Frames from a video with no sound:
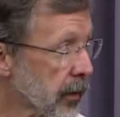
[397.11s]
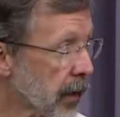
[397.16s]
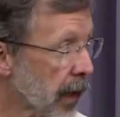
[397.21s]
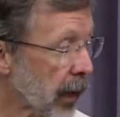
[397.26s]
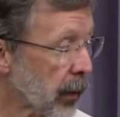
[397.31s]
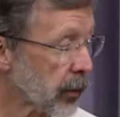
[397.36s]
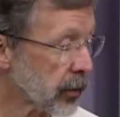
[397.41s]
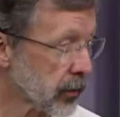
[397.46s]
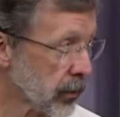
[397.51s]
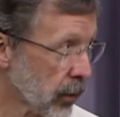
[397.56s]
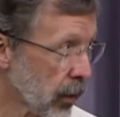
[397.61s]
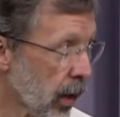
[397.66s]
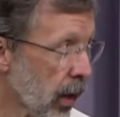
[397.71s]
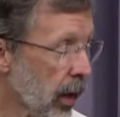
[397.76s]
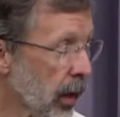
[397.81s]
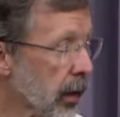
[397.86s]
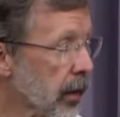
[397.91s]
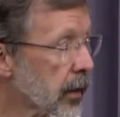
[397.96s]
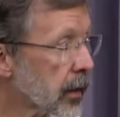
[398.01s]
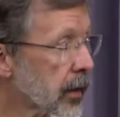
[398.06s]
I was
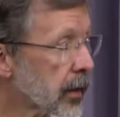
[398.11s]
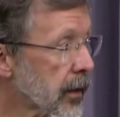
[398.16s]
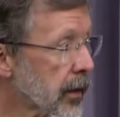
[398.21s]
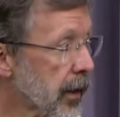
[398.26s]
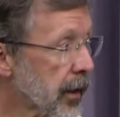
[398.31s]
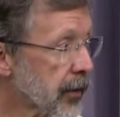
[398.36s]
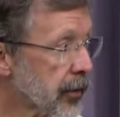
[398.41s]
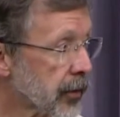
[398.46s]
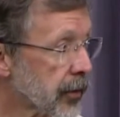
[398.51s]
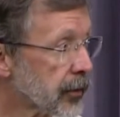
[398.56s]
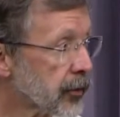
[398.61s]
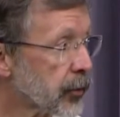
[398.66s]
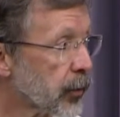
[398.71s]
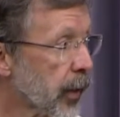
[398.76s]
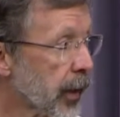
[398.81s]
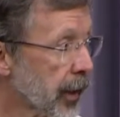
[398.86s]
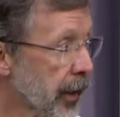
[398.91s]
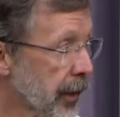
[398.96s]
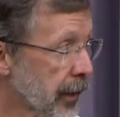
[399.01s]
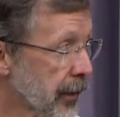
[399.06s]
wrong. It took
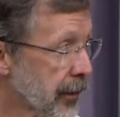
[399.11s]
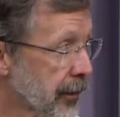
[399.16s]
twenty.